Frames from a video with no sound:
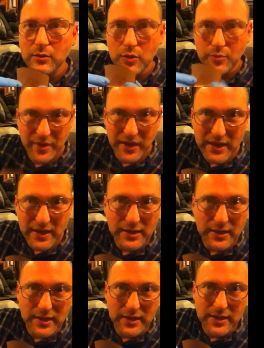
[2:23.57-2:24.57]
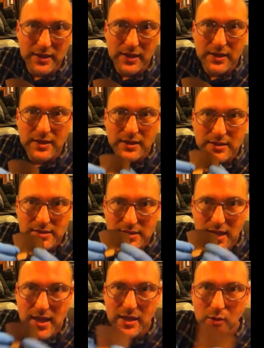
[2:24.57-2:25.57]
repeatedly
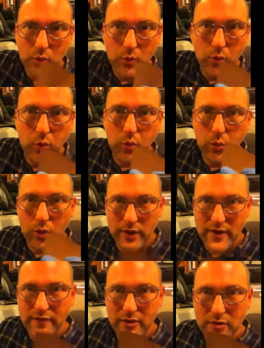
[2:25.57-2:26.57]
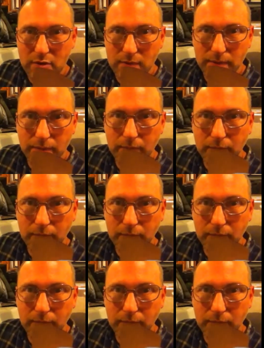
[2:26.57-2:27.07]
take whatever